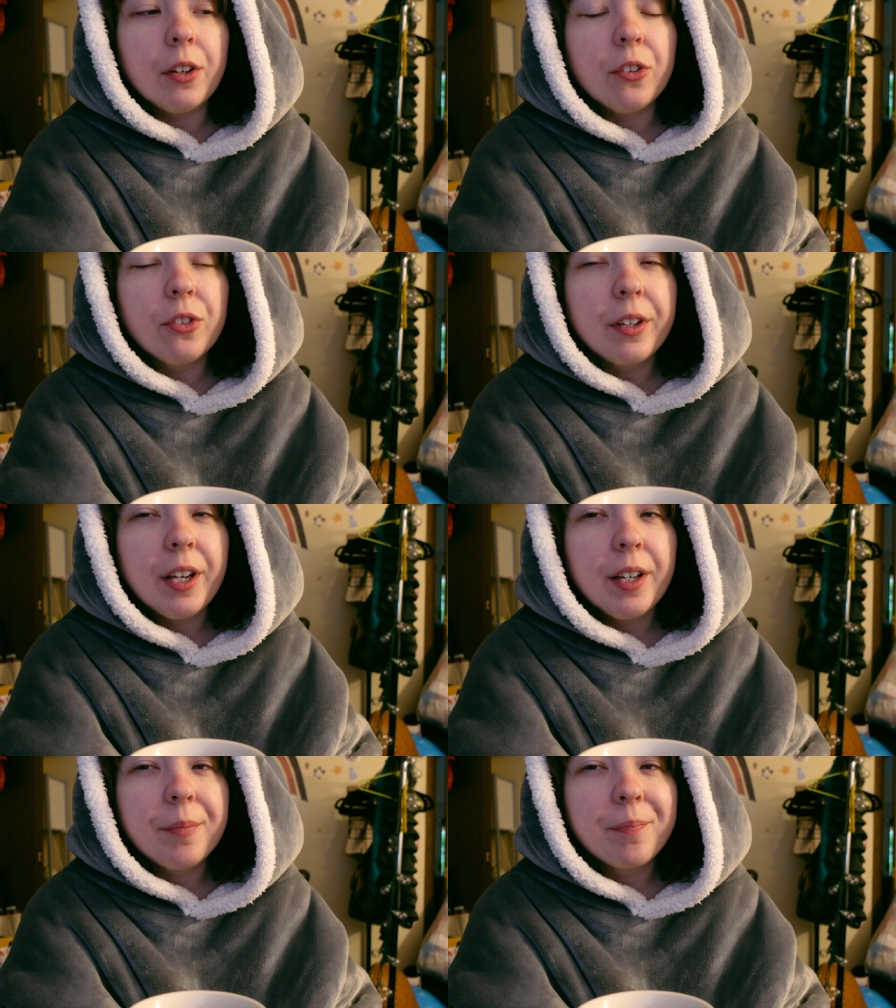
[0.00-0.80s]
usually
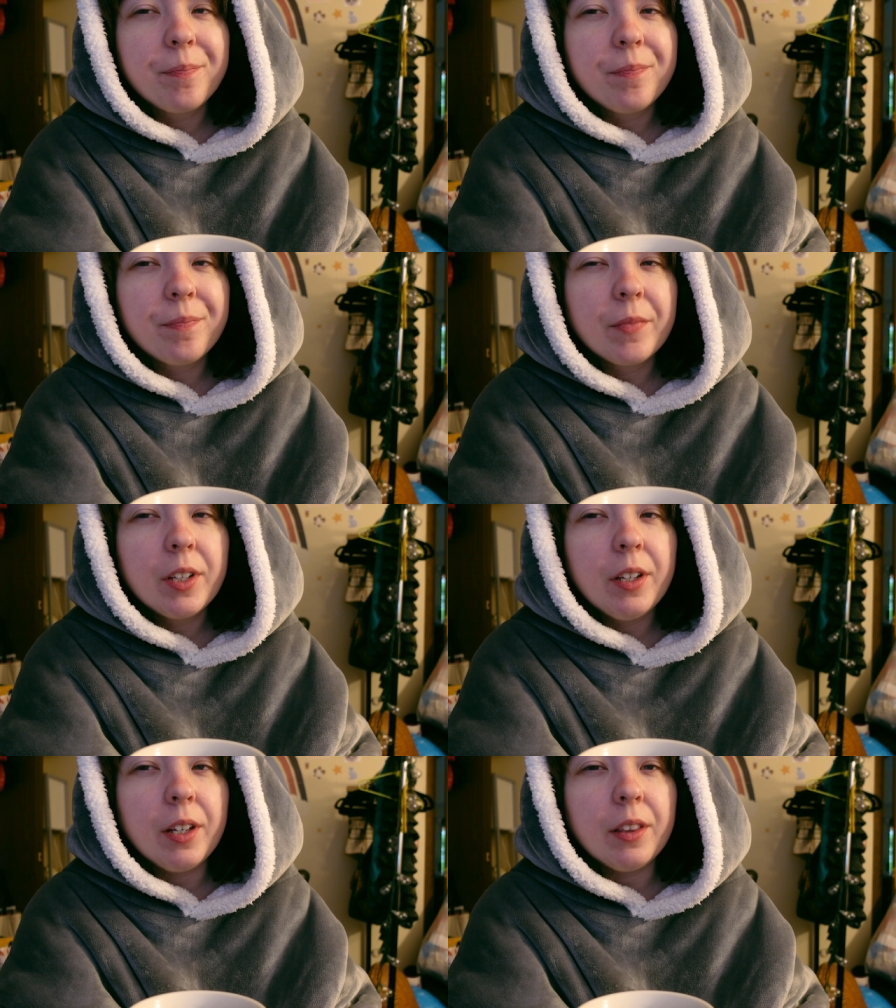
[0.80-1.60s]
get,
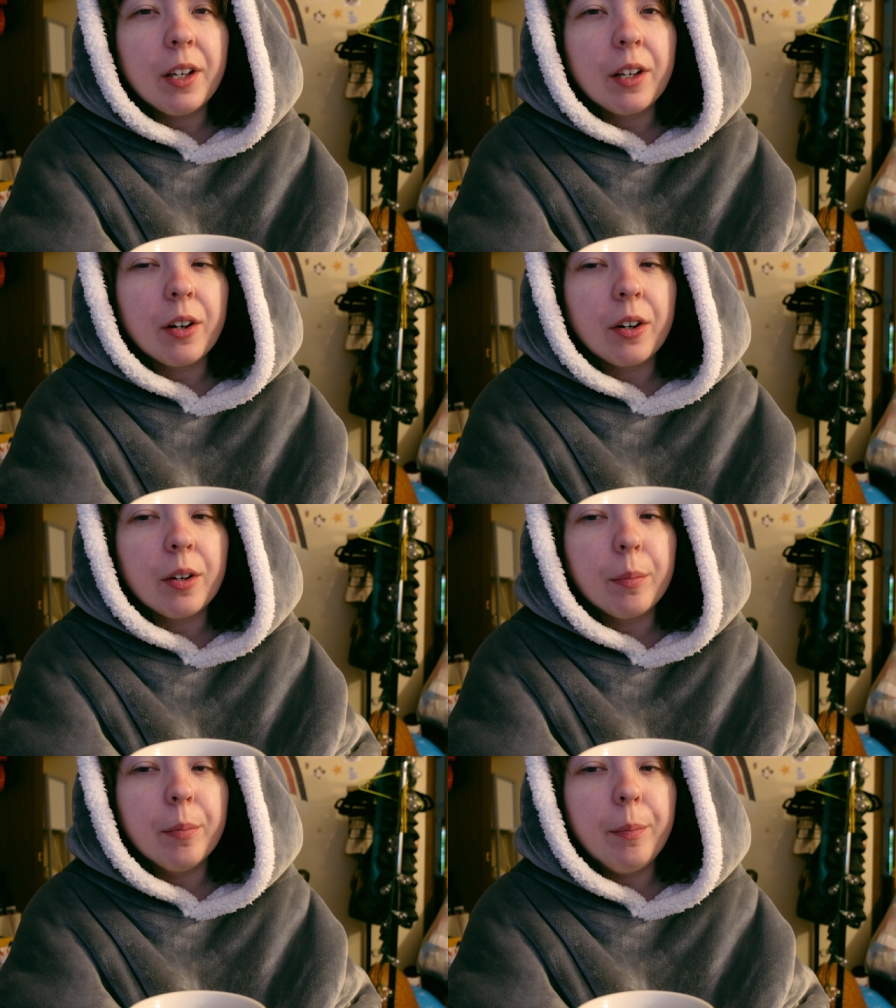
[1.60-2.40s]
and they
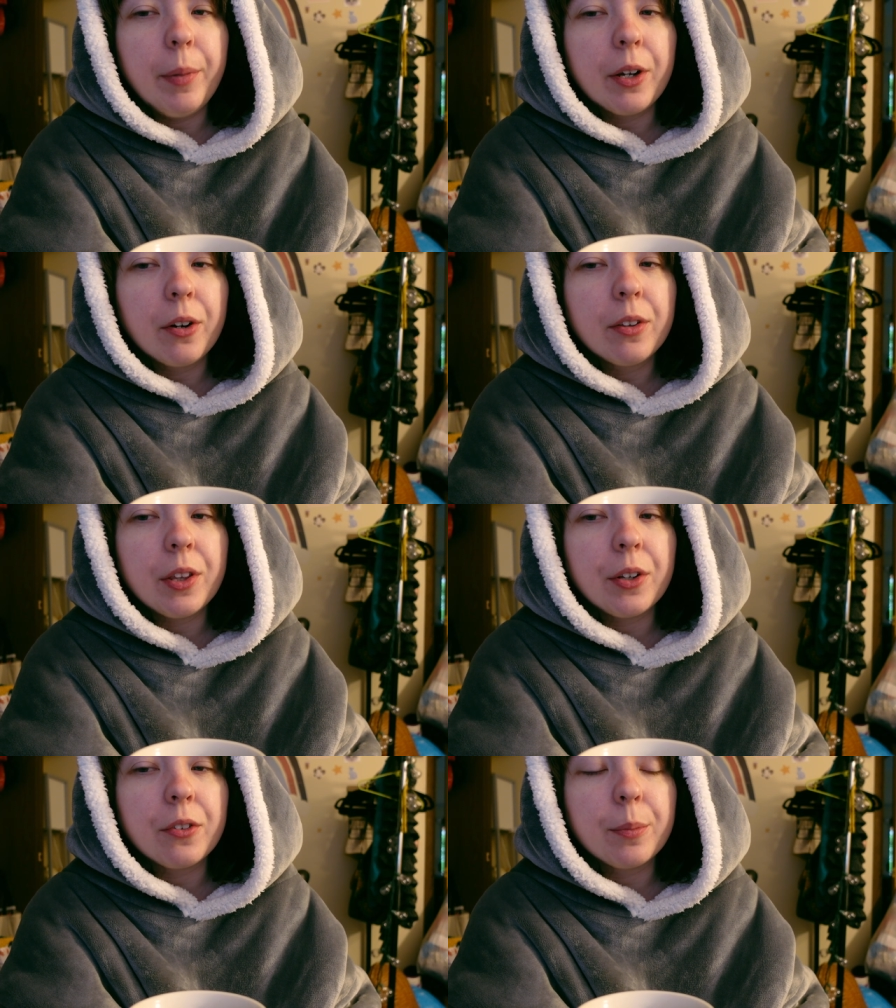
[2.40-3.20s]
are bigger
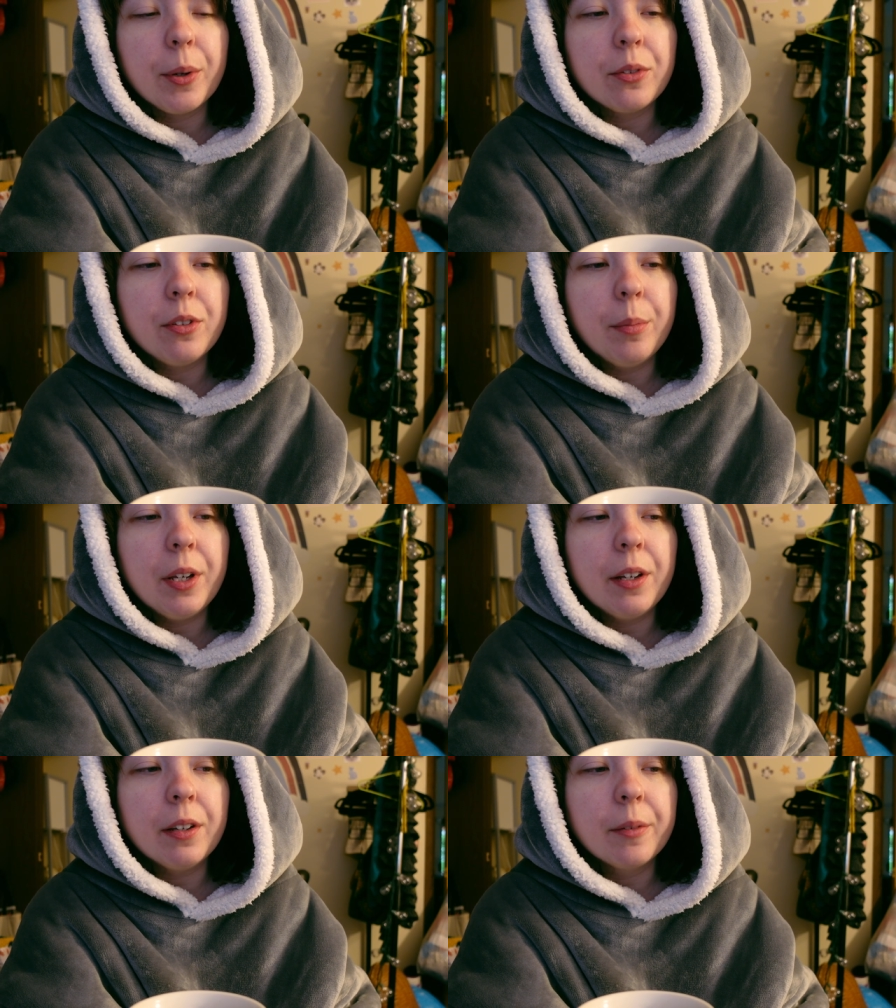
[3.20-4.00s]
than they're supposed to
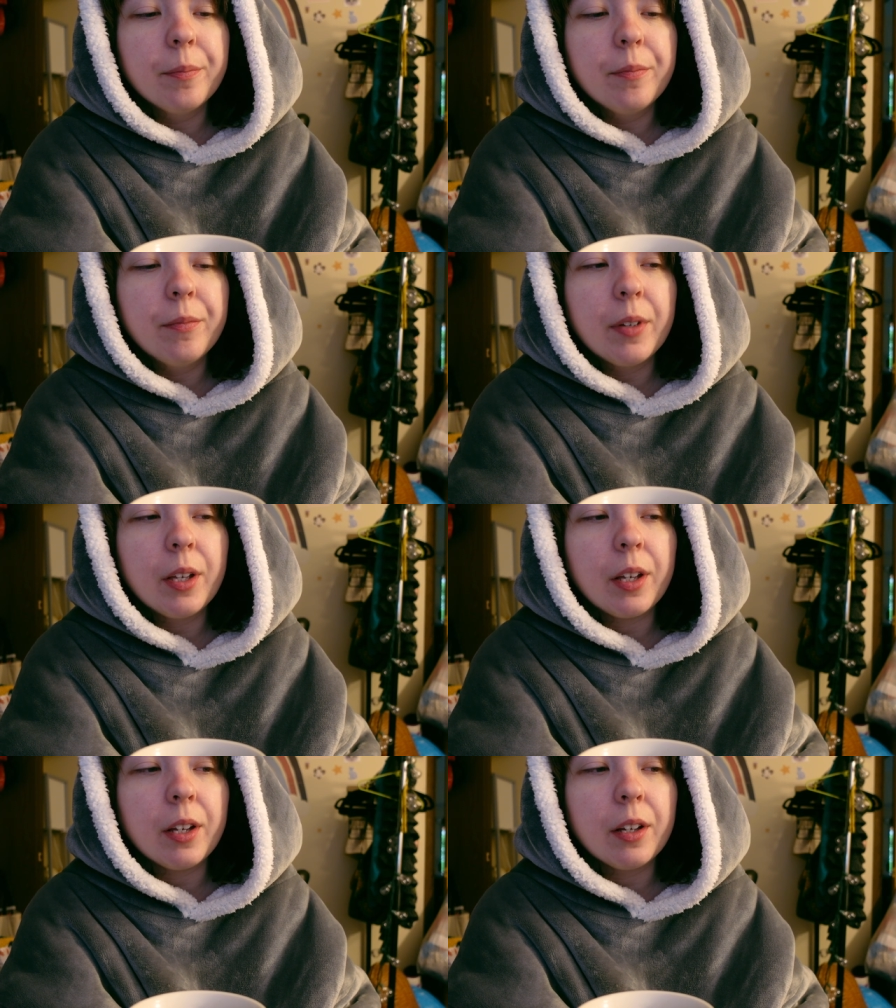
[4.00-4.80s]
be,
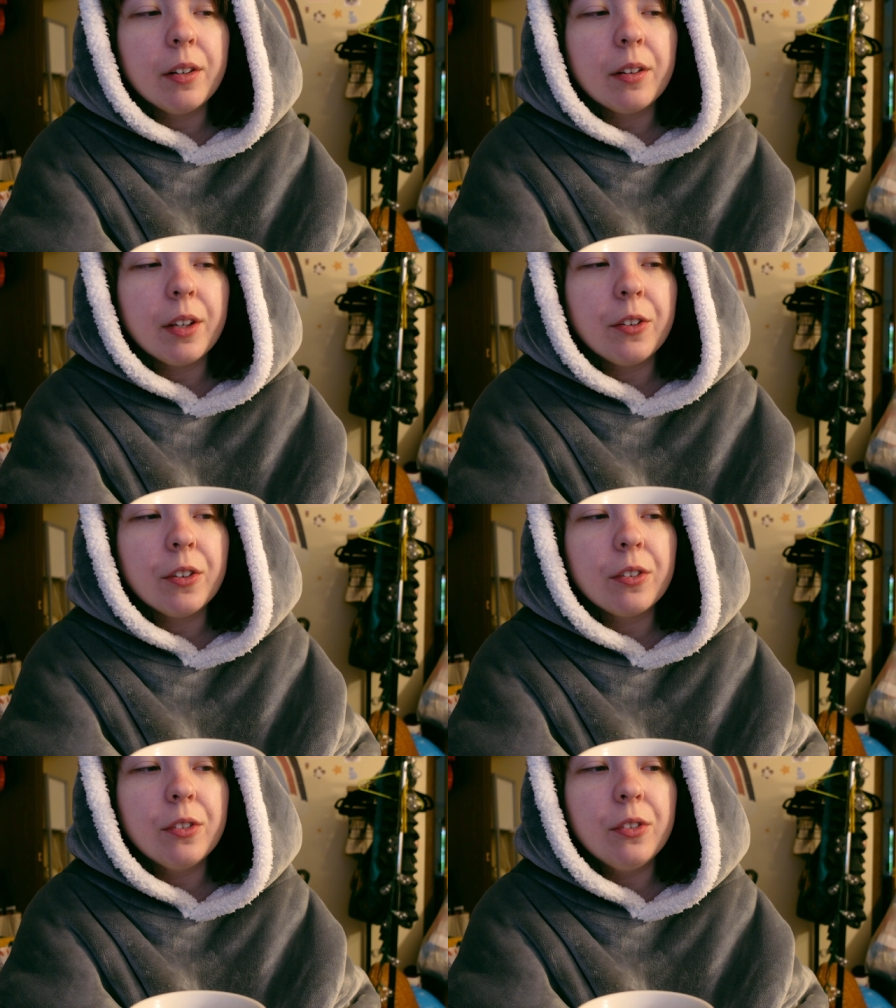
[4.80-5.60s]
and they
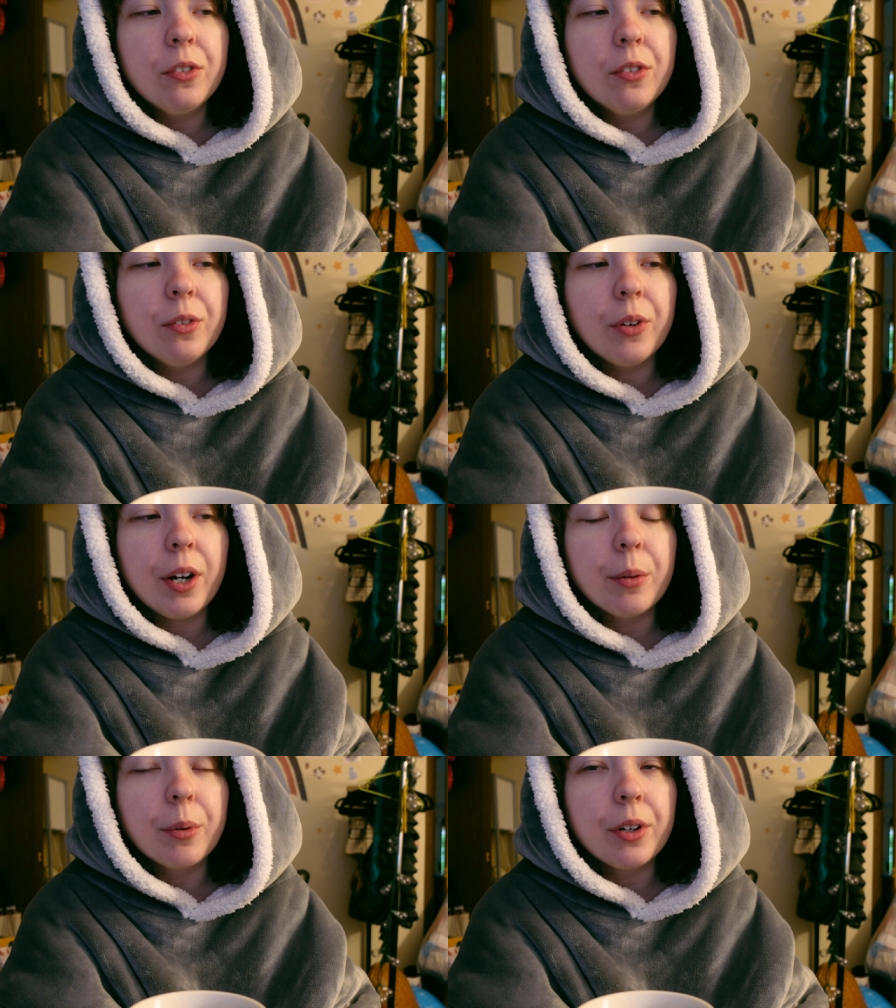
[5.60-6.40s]
just do
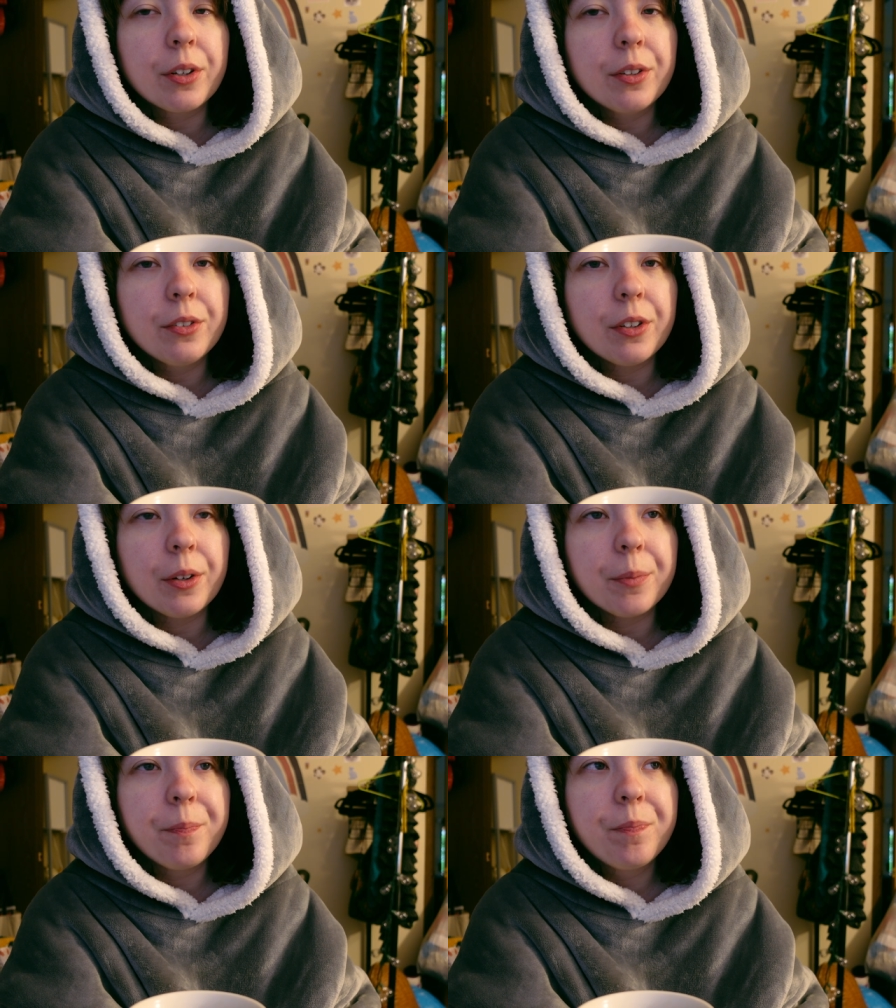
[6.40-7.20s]
not work. So